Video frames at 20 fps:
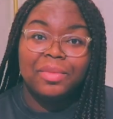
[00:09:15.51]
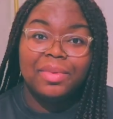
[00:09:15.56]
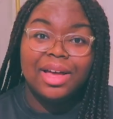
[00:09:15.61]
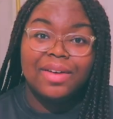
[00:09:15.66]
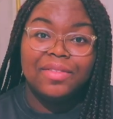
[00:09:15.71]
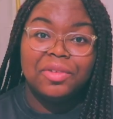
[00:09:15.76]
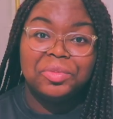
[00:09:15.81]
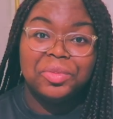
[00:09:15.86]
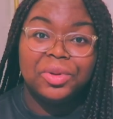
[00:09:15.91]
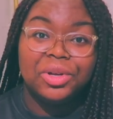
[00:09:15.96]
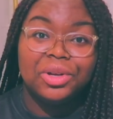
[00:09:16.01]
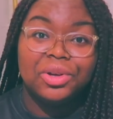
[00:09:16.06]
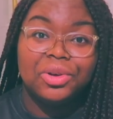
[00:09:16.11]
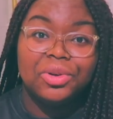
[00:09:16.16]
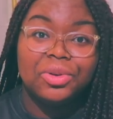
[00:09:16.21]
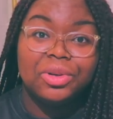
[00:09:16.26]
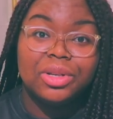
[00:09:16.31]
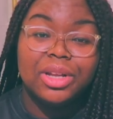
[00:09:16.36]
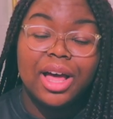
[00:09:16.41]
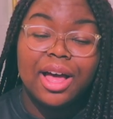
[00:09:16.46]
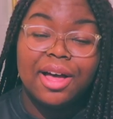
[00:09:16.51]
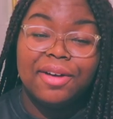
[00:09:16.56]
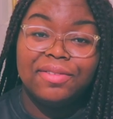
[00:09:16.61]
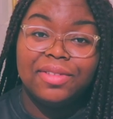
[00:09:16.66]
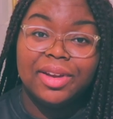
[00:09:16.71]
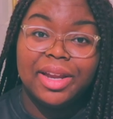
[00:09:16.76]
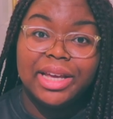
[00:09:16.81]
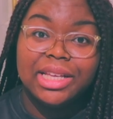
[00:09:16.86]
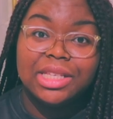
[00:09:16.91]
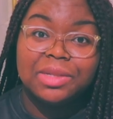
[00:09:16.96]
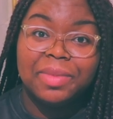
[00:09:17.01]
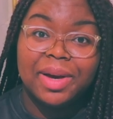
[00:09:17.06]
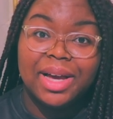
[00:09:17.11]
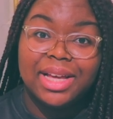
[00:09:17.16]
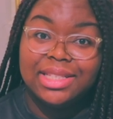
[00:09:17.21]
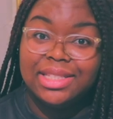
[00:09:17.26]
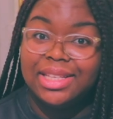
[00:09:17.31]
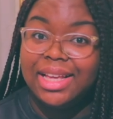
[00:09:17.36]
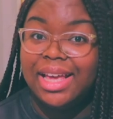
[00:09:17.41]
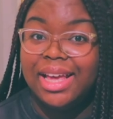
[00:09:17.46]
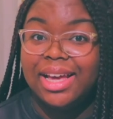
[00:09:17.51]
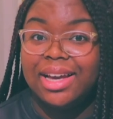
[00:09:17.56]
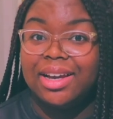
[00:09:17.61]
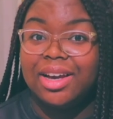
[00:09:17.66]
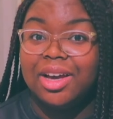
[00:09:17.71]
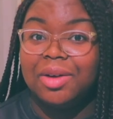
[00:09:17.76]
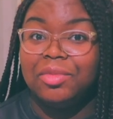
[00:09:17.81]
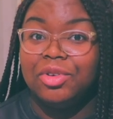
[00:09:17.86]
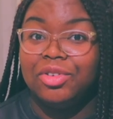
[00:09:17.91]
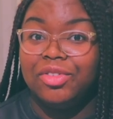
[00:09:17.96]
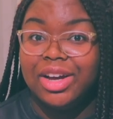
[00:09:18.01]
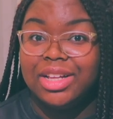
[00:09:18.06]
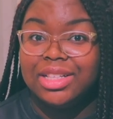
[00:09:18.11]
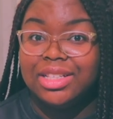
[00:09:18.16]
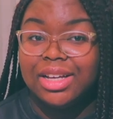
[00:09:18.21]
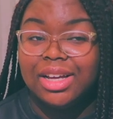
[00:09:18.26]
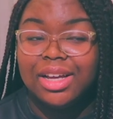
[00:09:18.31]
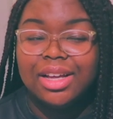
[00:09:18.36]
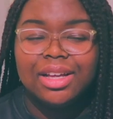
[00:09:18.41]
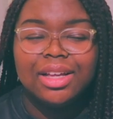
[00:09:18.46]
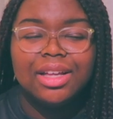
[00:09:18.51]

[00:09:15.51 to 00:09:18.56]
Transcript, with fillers: We have a book called Earthlings by Sayaka Murata.